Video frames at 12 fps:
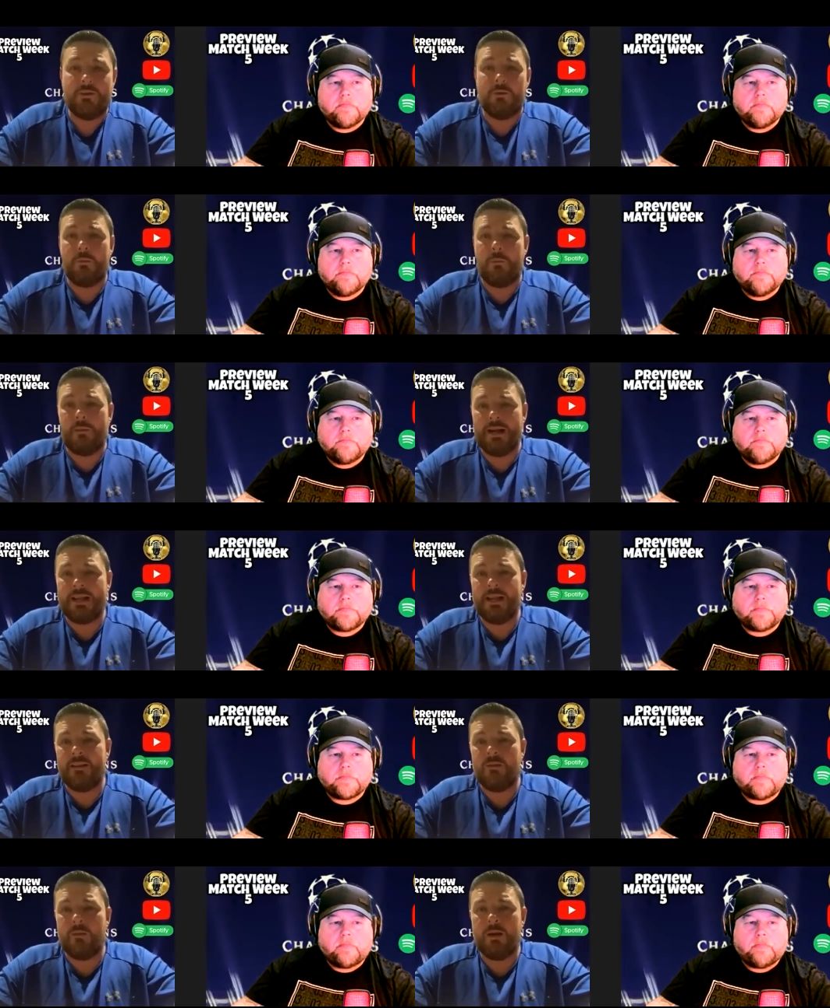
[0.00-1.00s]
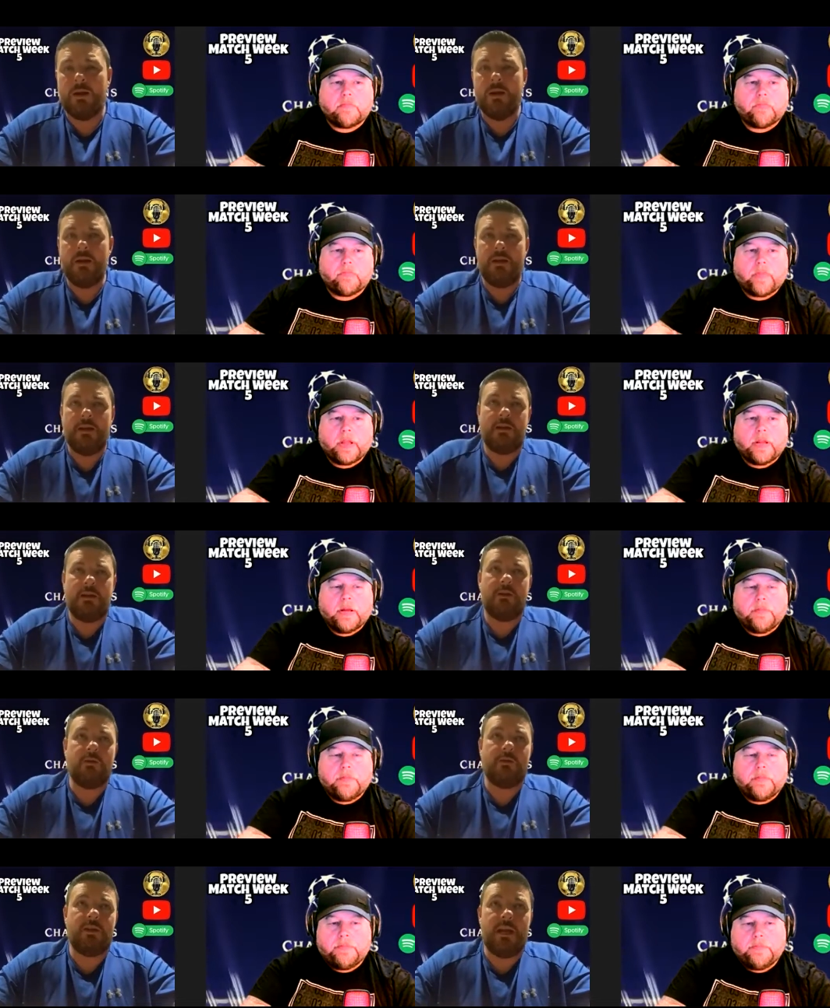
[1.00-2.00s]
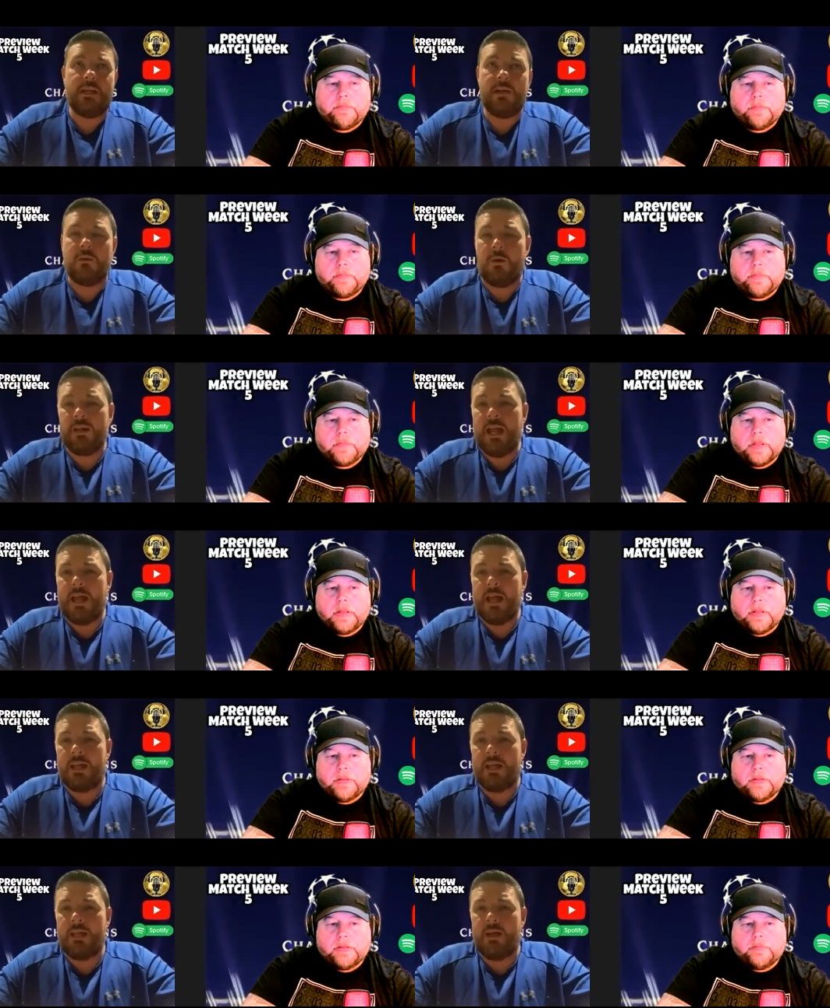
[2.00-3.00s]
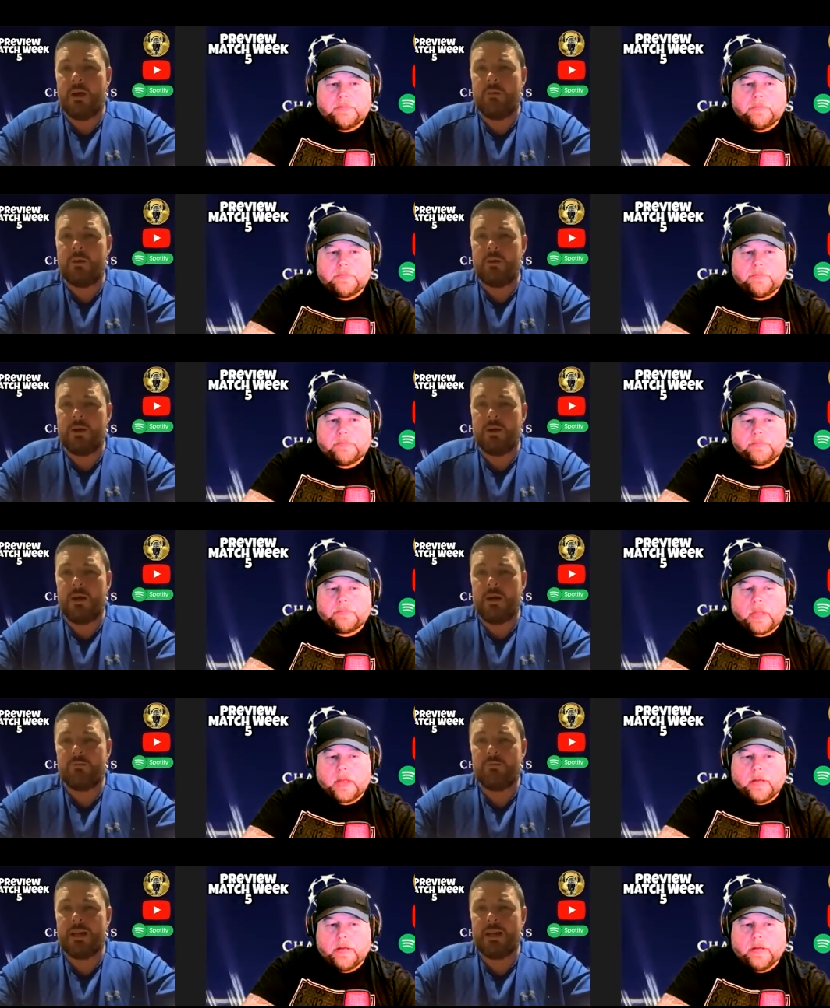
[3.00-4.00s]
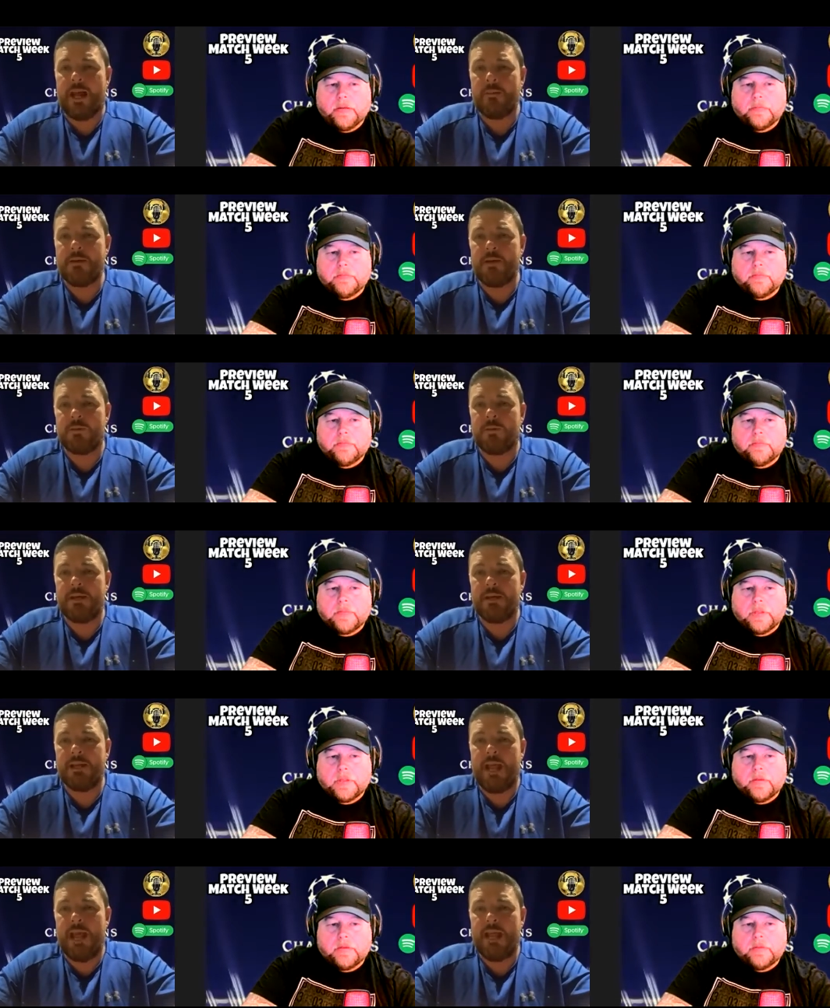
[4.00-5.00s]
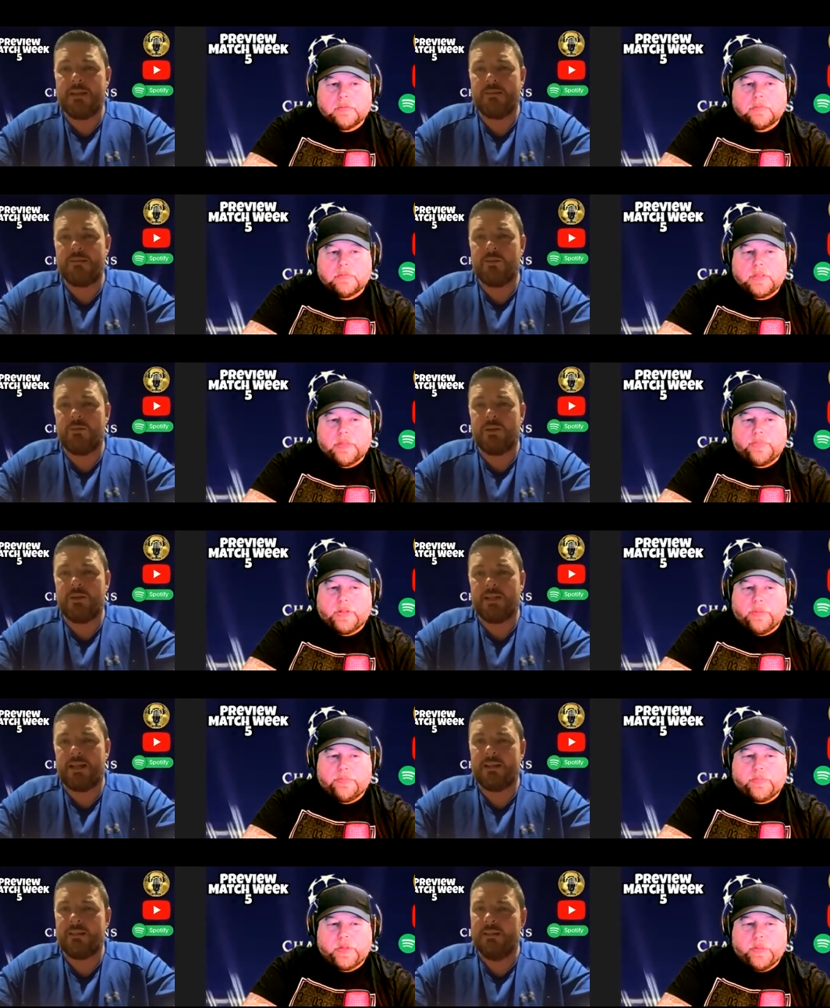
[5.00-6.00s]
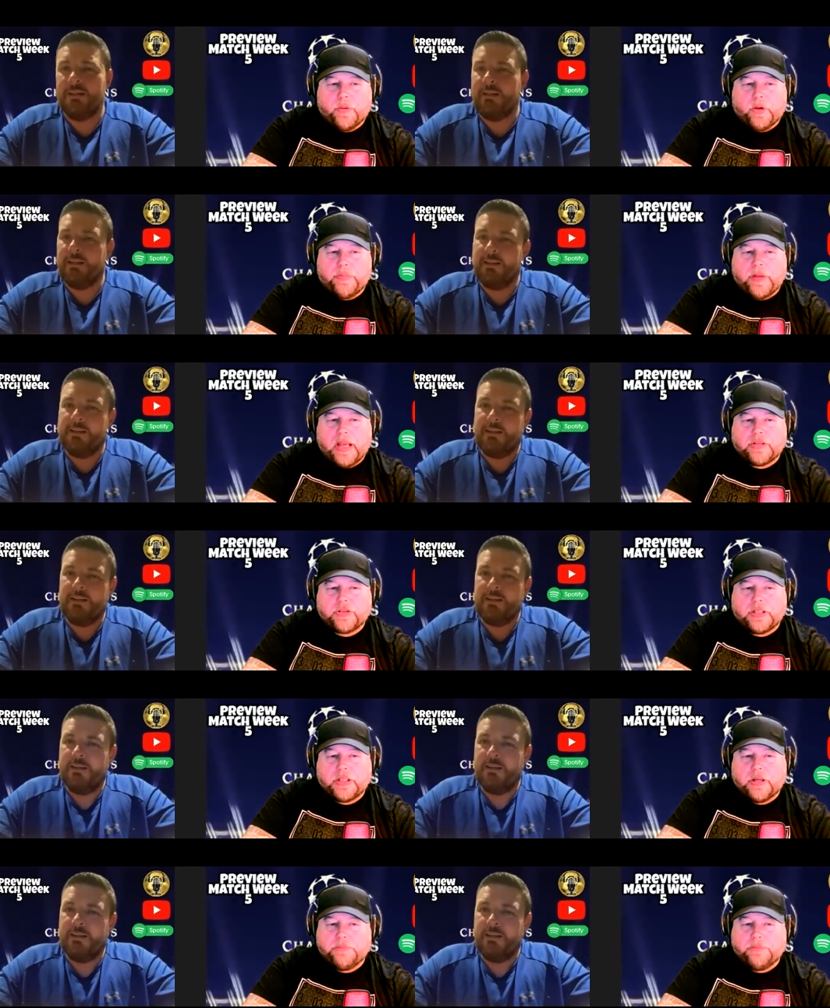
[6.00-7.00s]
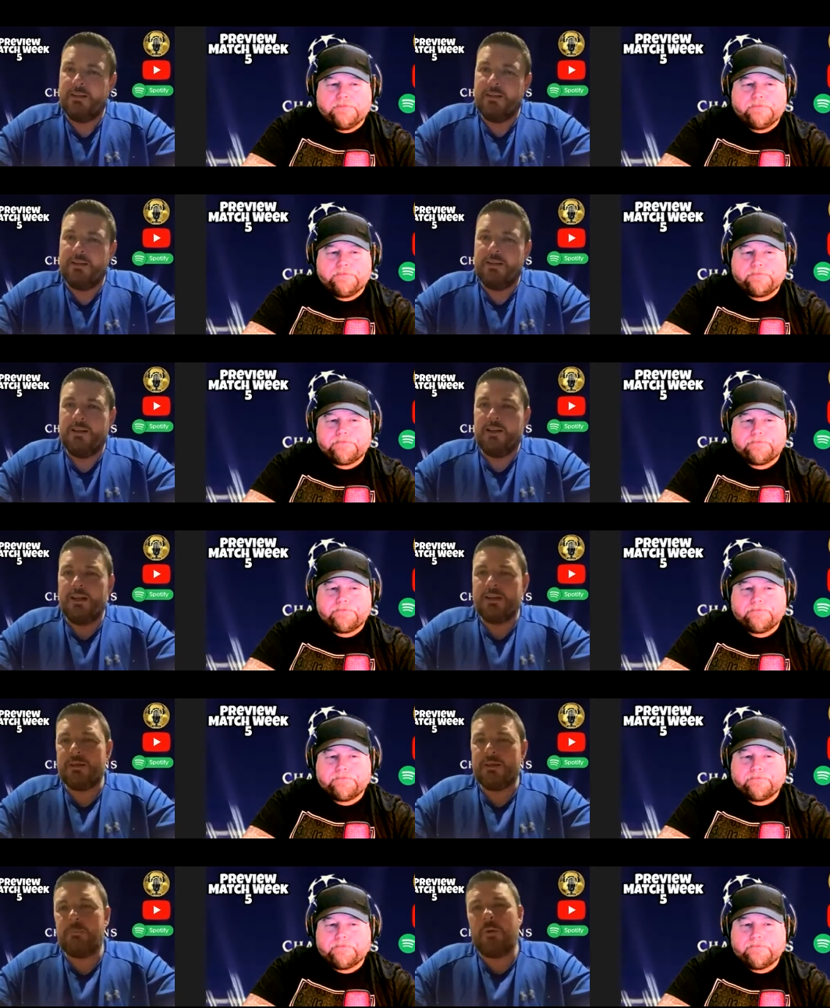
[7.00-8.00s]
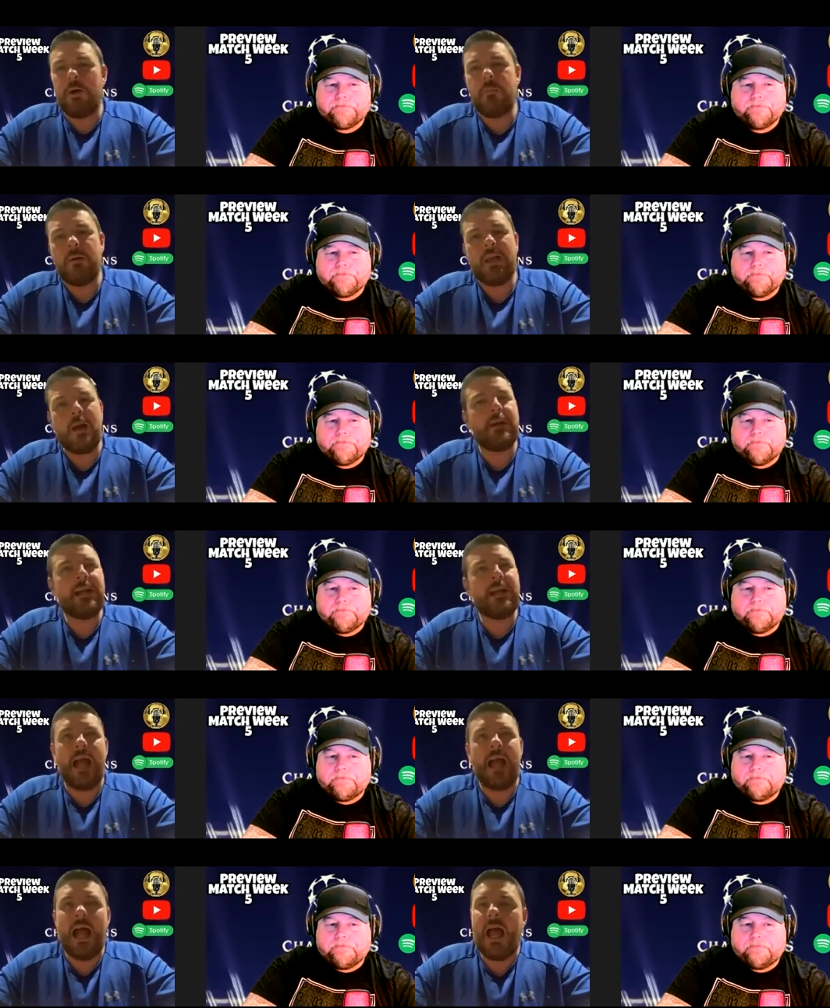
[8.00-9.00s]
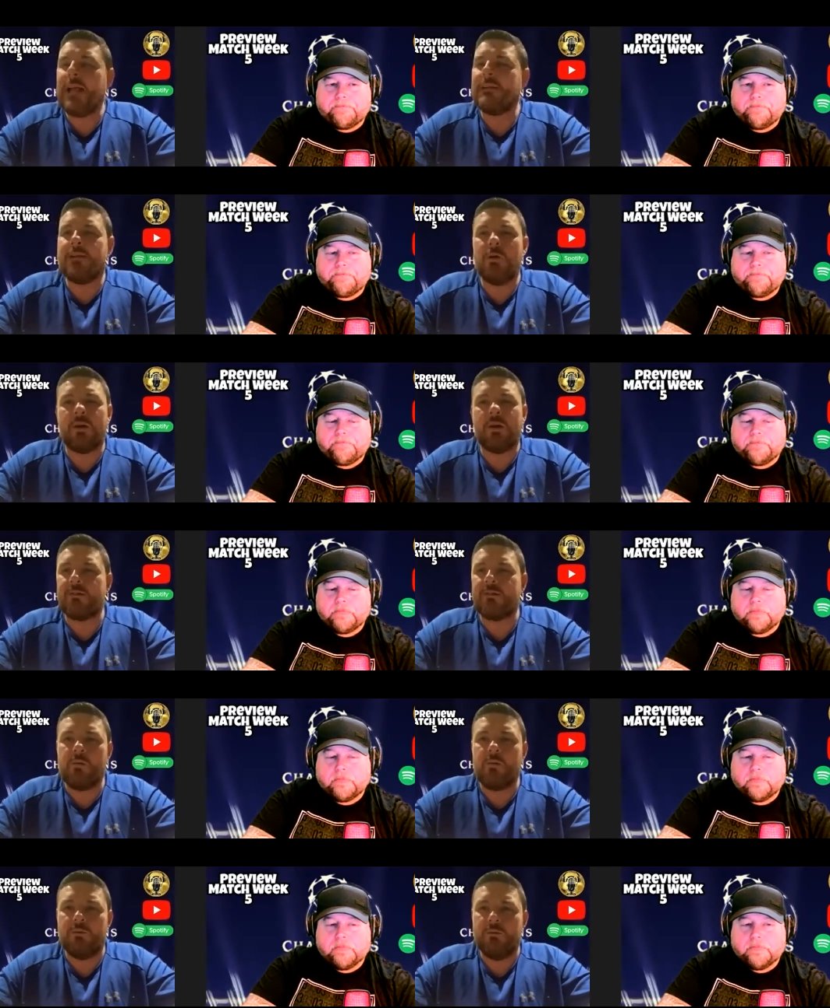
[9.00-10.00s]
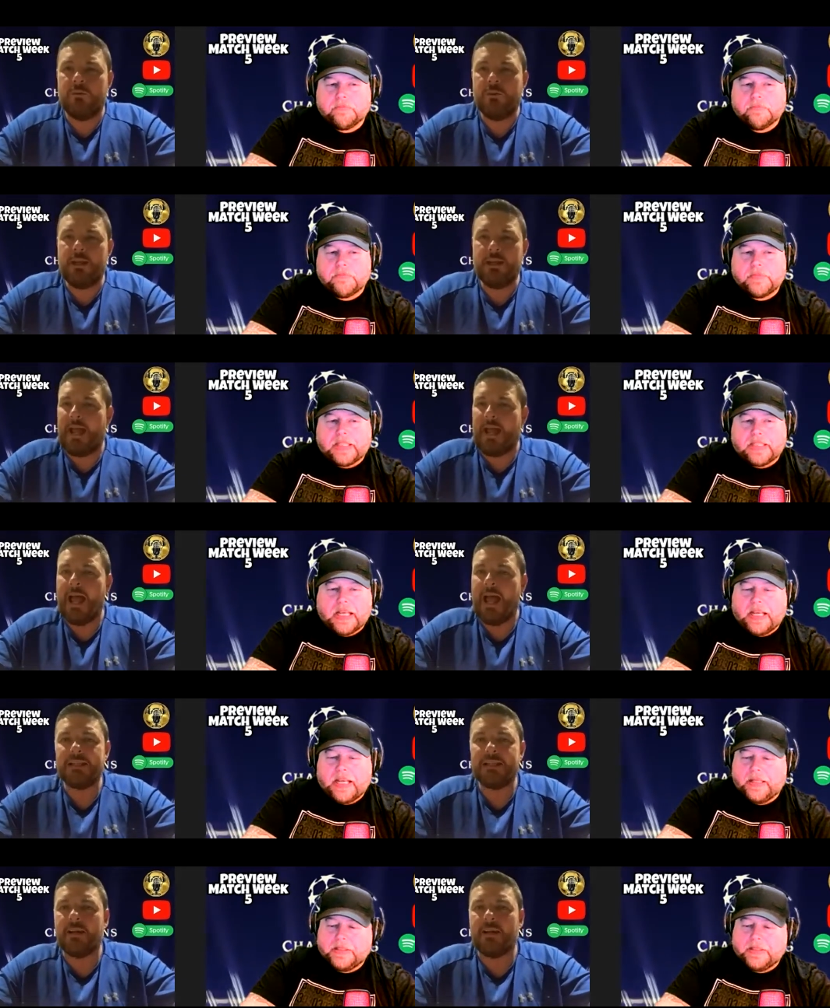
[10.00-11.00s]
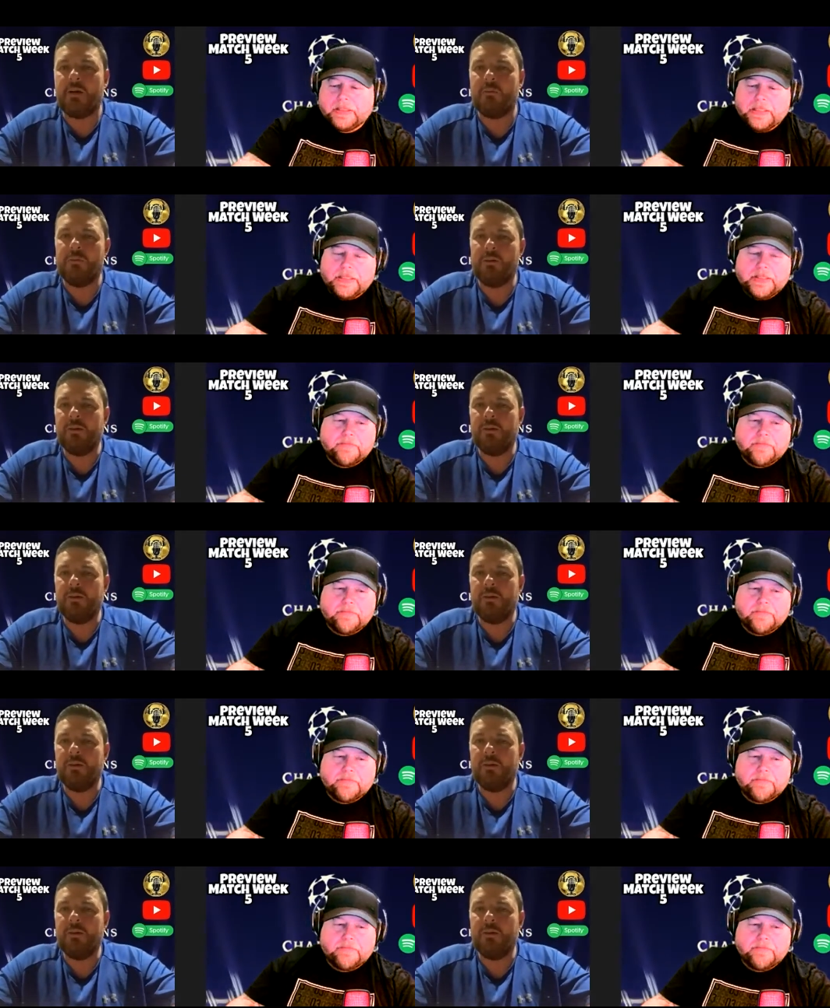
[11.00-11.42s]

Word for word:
Speaker 1: coming back into it. Coutinho only getting a, only coming on for a cameo at the weekend and stuff the, like the, that.
Speaker 2: The boy Pedri though.
Speaker 1: The boy, yeah, but he can't do it on his own. He can't, you know.